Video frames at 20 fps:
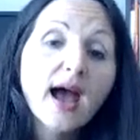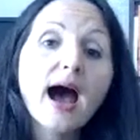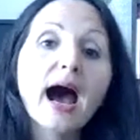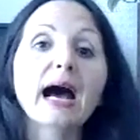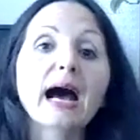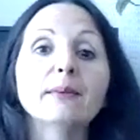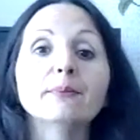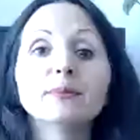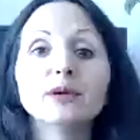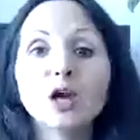
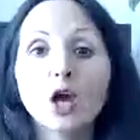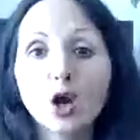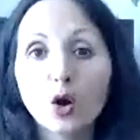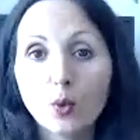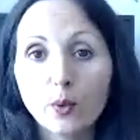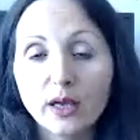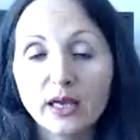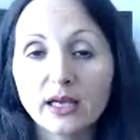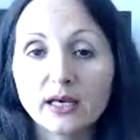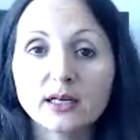I'm
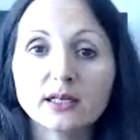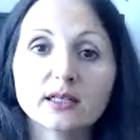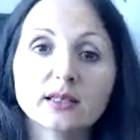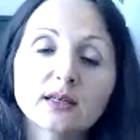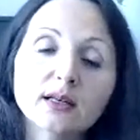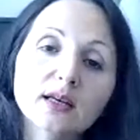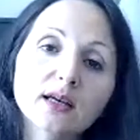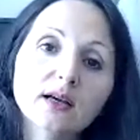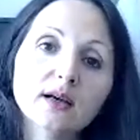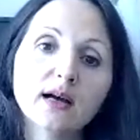going,
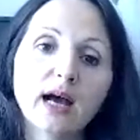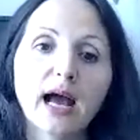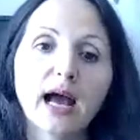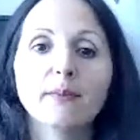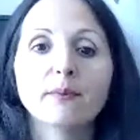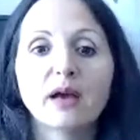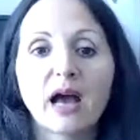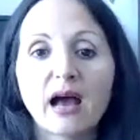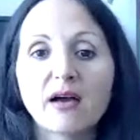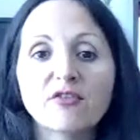
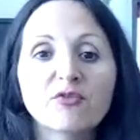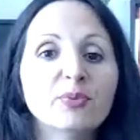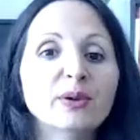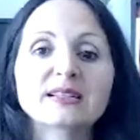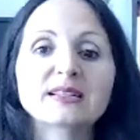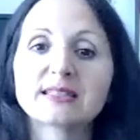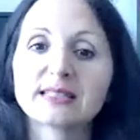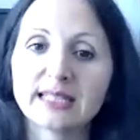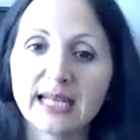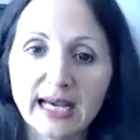I've
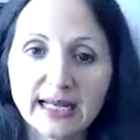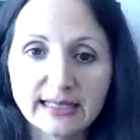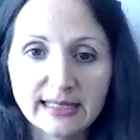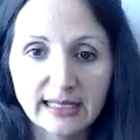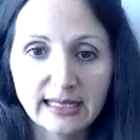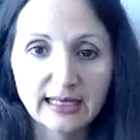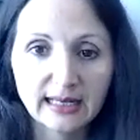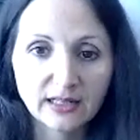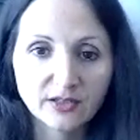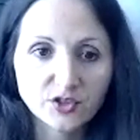been
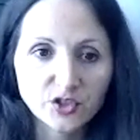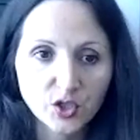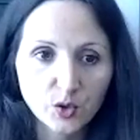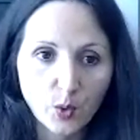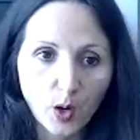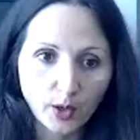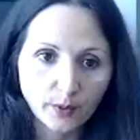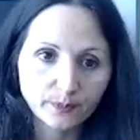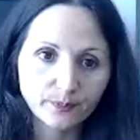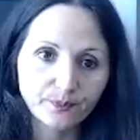studying, and so
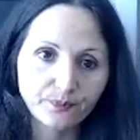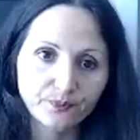on.